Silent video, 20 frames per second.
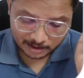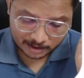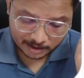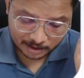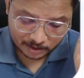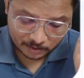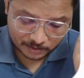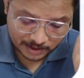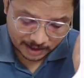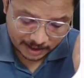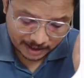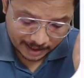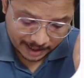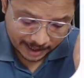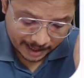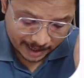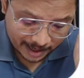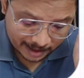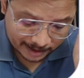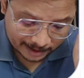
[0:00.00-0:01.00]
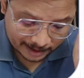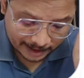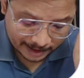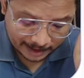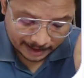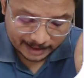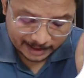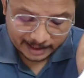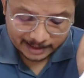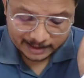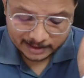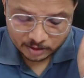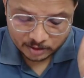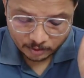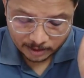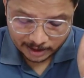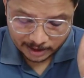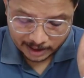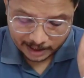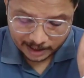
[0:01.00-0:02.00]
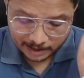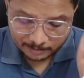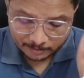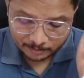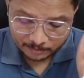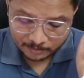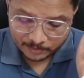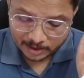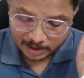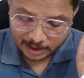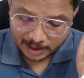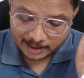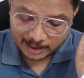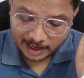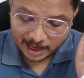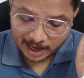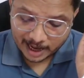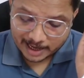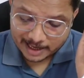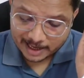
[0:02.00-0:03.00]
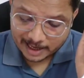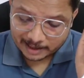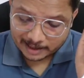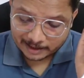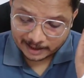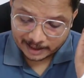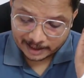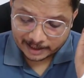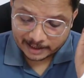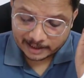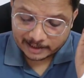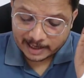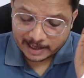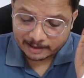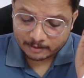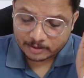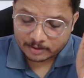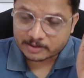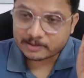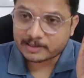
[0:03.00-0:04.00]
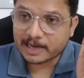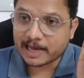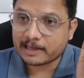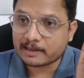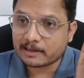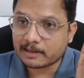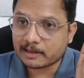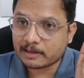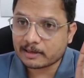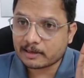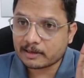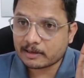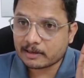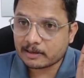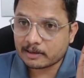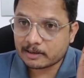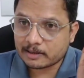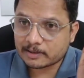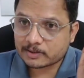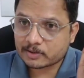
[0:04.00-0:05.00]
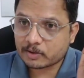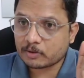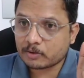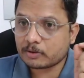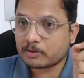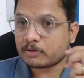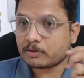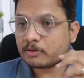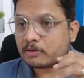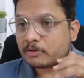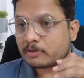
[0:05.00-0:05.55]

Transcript: You see, A R T T that is twenty and I R T T that was ten. So